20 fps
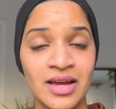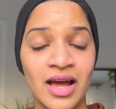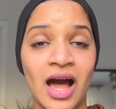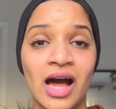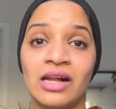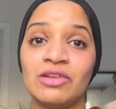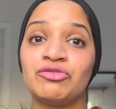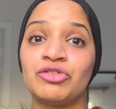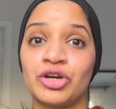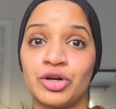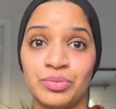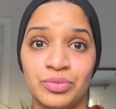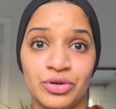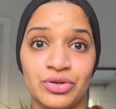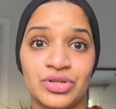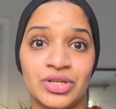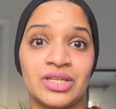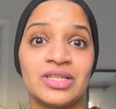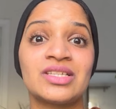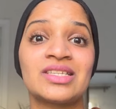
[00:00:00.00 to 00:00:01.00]
Alpha
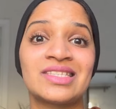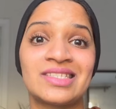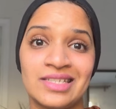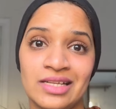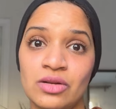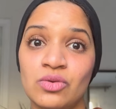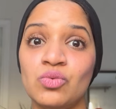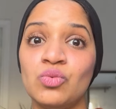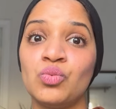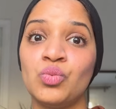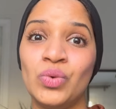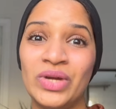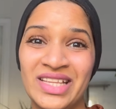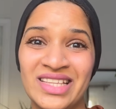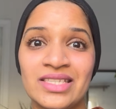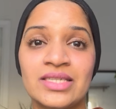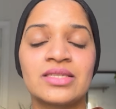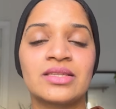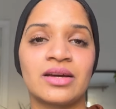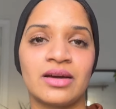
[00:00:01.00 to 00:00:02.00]
arbutin still
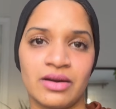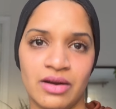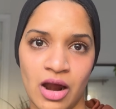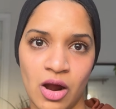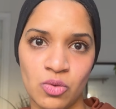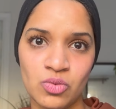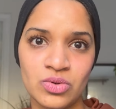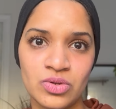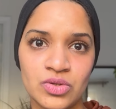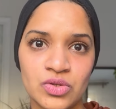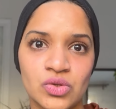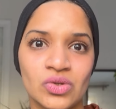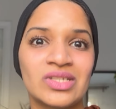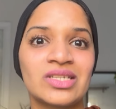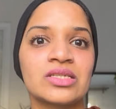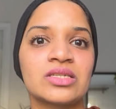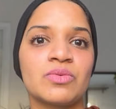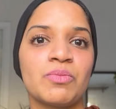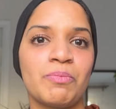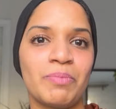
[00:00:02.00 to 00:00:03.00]
wins the crown, so it
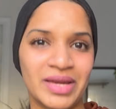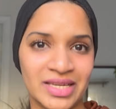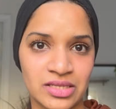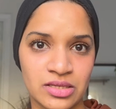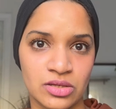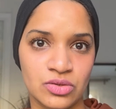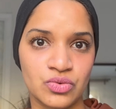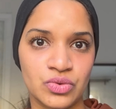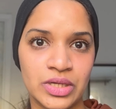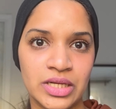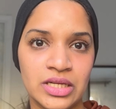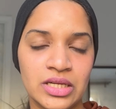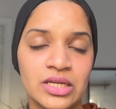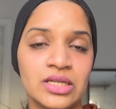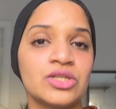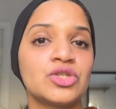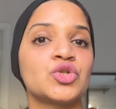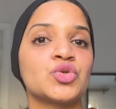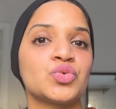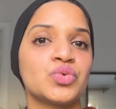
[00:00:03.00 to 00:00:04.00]
is the best
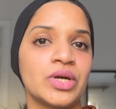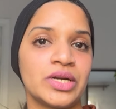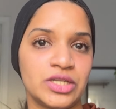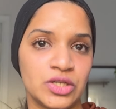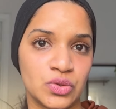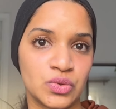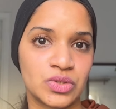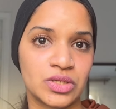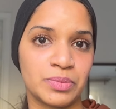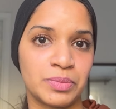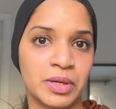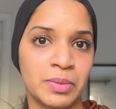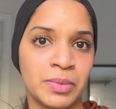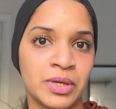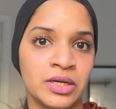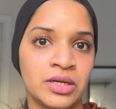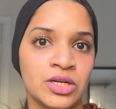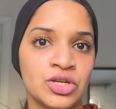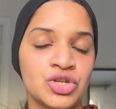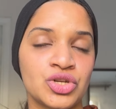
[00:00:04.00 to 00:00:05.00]
ingredient to reduce the
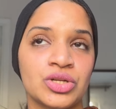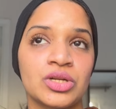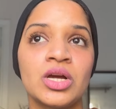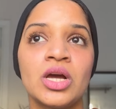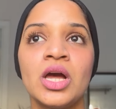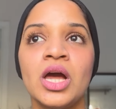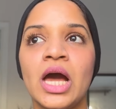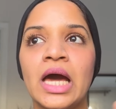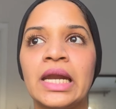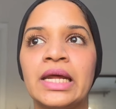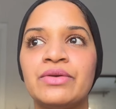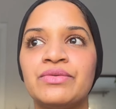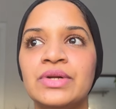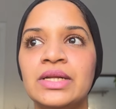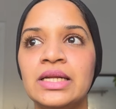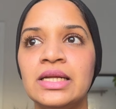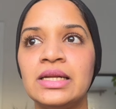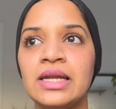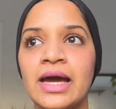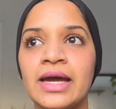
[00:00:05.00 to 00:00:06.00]
pigmentation. And I
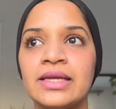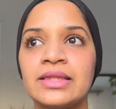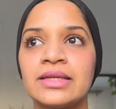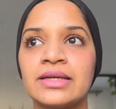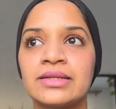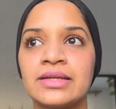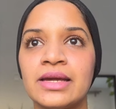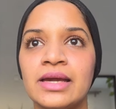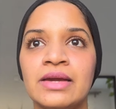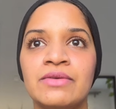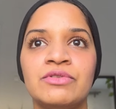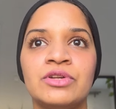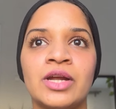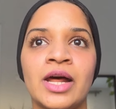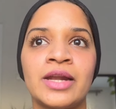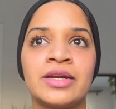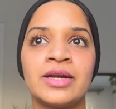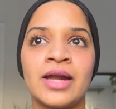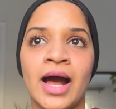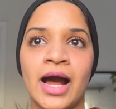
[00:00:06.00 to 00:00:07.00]
really like that they even
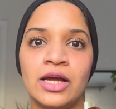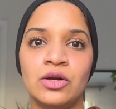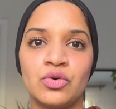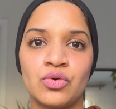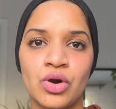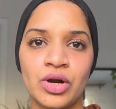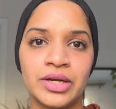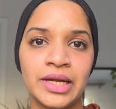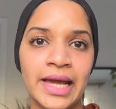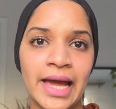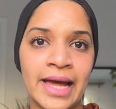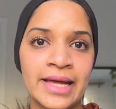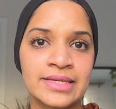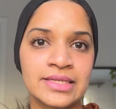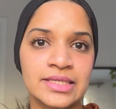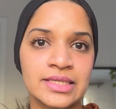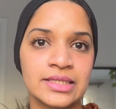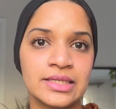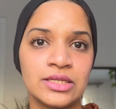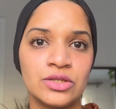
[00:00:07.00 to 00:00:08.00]
added hyaluronic
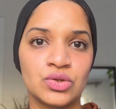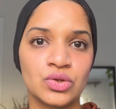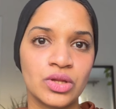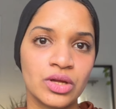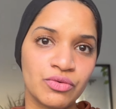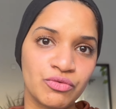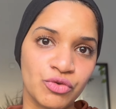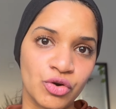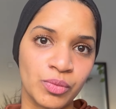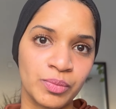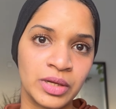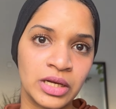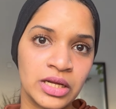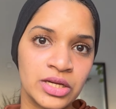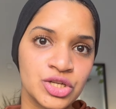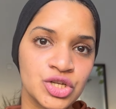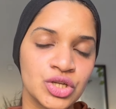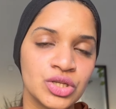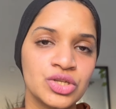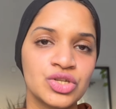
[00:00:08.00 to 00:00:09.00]
acid into their
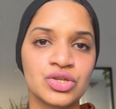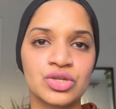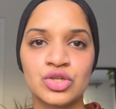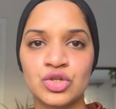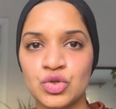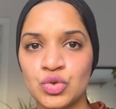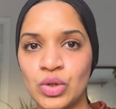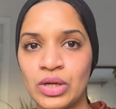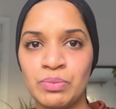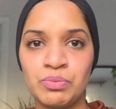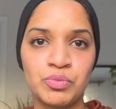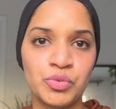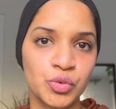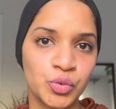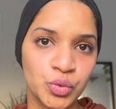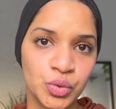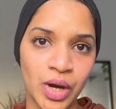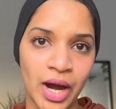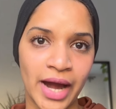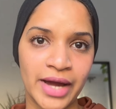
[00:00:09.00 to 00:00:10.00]
formulation just to
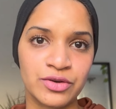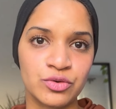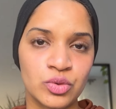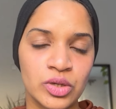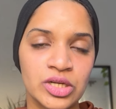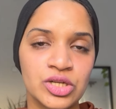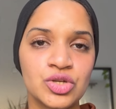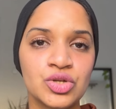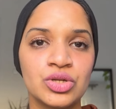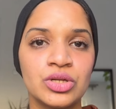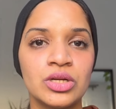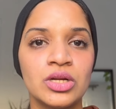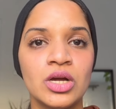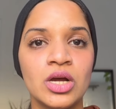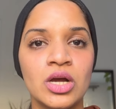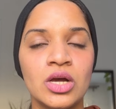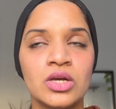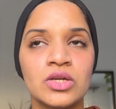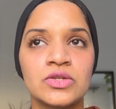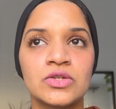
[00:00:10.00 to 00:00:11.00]
improve the hydration.
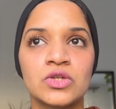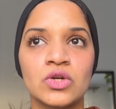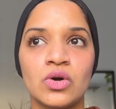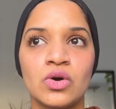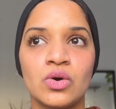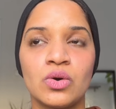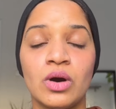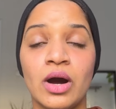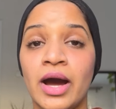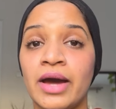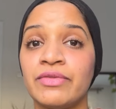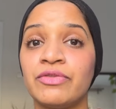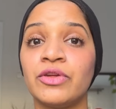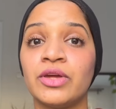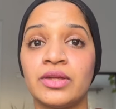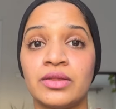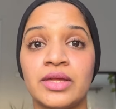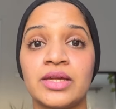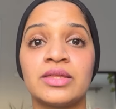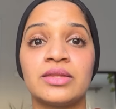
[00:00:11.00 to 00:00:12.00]
So I
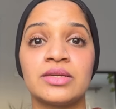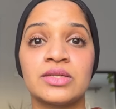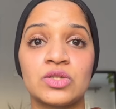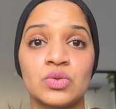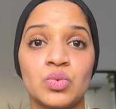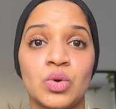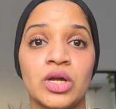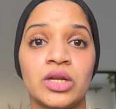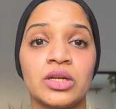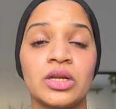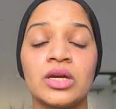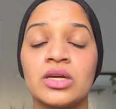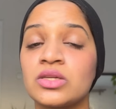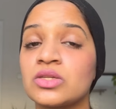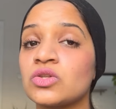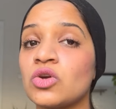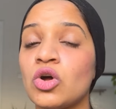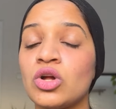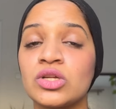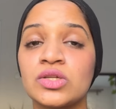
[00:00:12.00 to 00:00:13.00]
think that this one
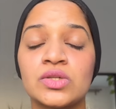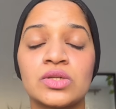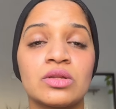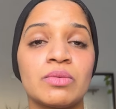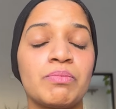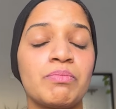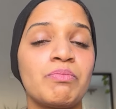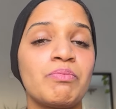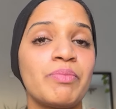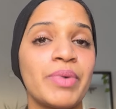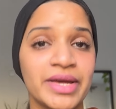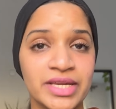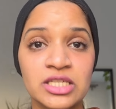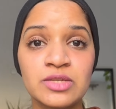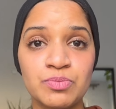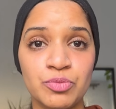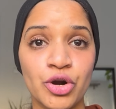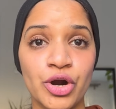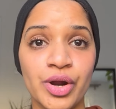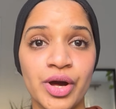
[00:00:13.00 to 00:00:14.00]
is also the
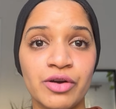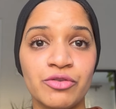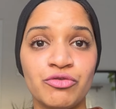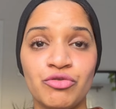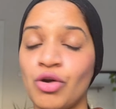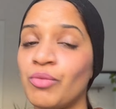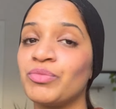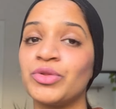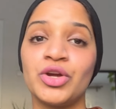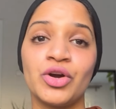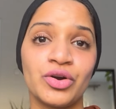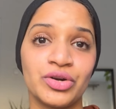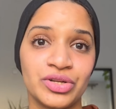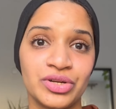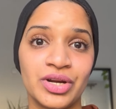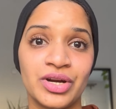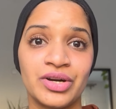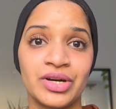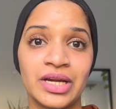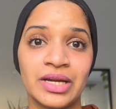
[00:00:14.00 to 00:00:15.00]
best product from The
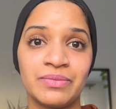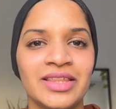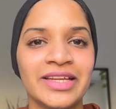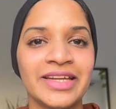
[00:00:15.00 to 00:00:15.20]
Ordinary.